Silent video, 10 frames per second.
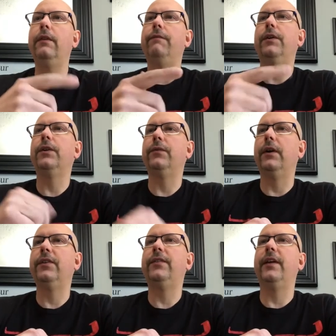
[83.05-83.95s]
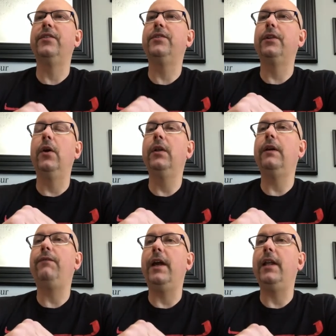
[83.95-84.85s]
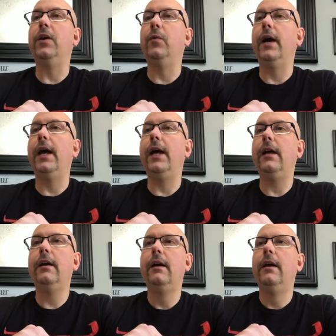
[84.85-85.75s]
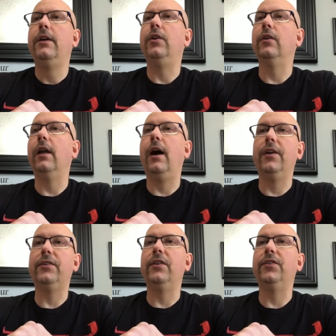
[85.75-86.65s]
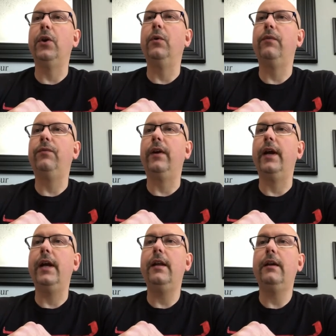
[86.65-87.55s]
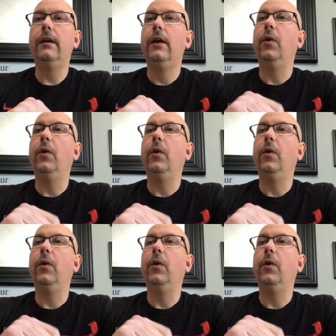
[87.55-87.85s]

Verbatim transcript: The first verse says, Slowly fading away, you're lost and so afraid.